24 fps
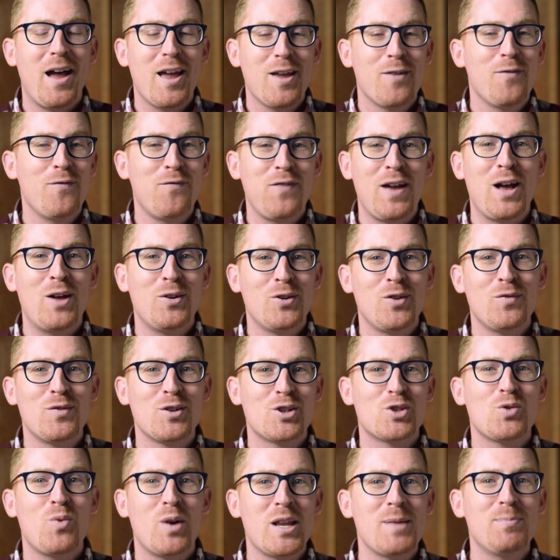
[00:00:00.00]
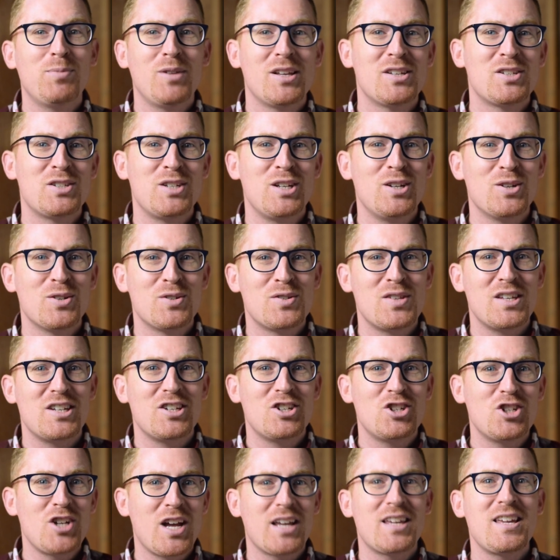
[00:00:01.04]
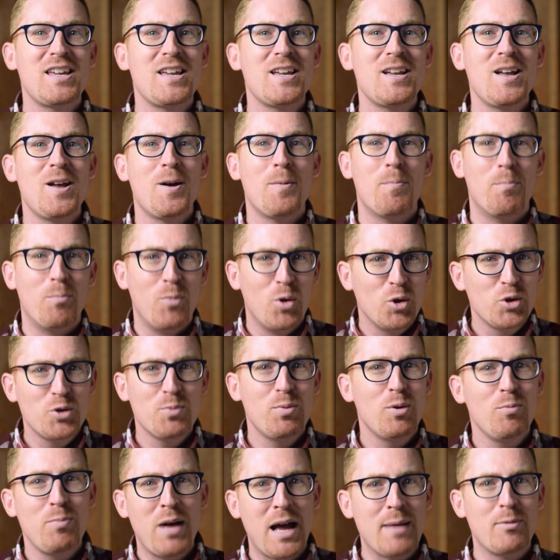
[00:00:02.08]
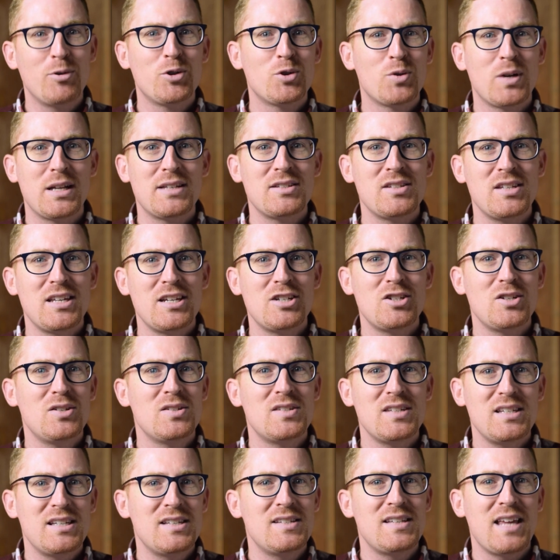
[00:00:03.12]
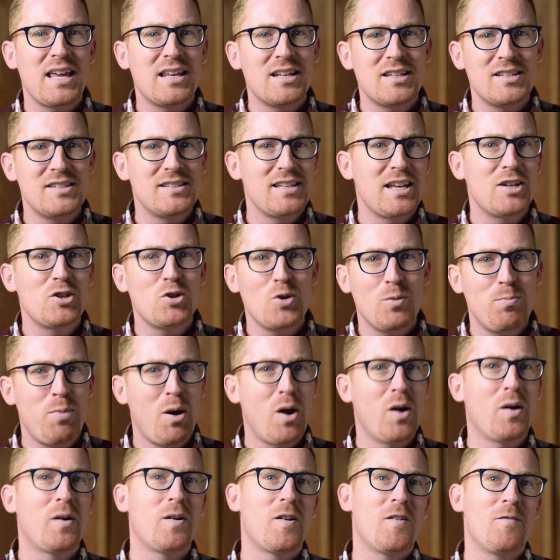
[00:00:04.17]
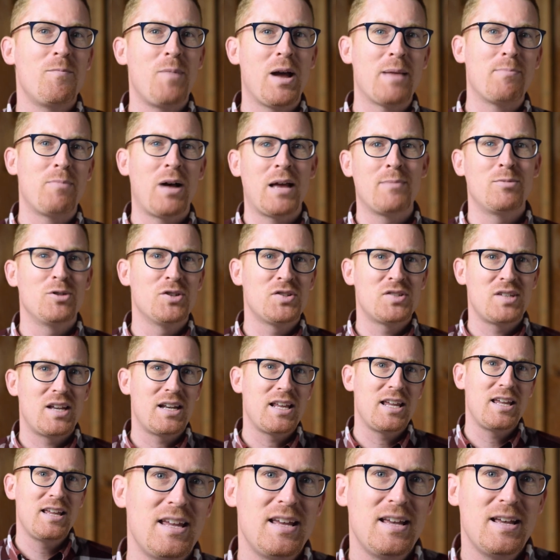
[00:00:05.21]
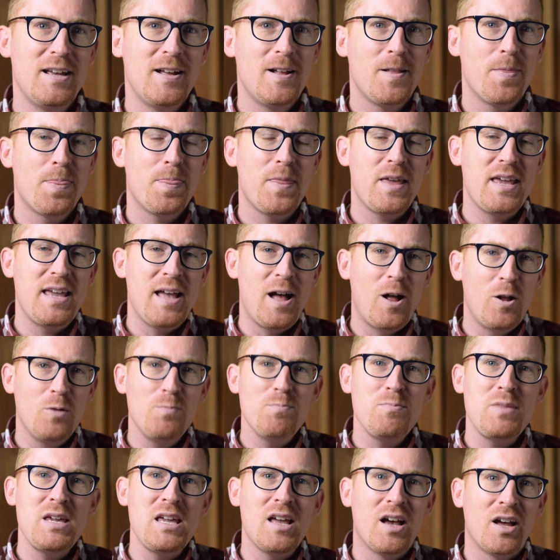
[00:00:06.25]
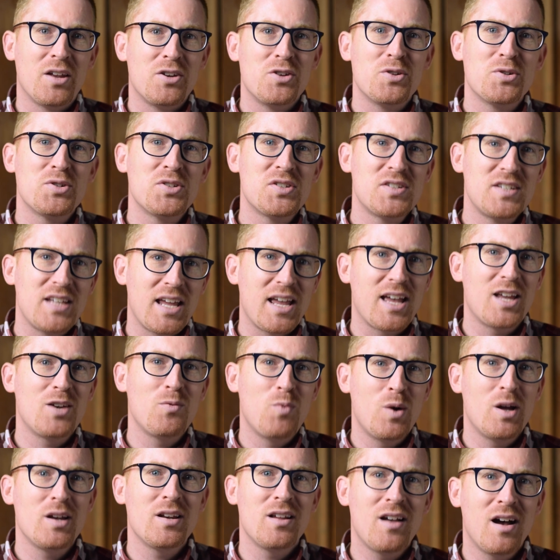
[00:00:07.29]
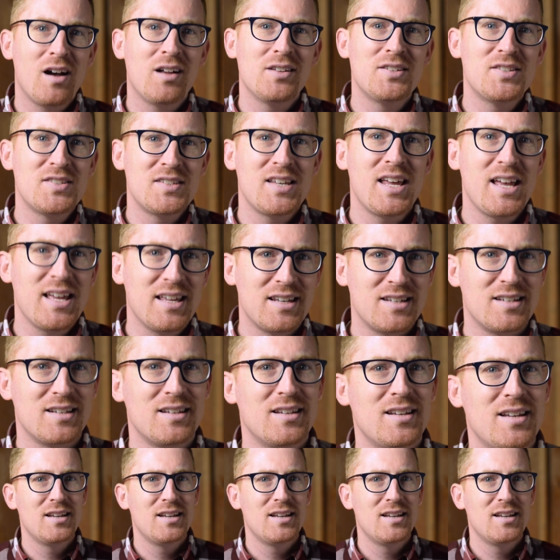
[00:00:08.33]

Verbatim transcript: I have found over 20 plus years that checking multiple Bible translations is an essential part of my Bible study. They help me understand what God said.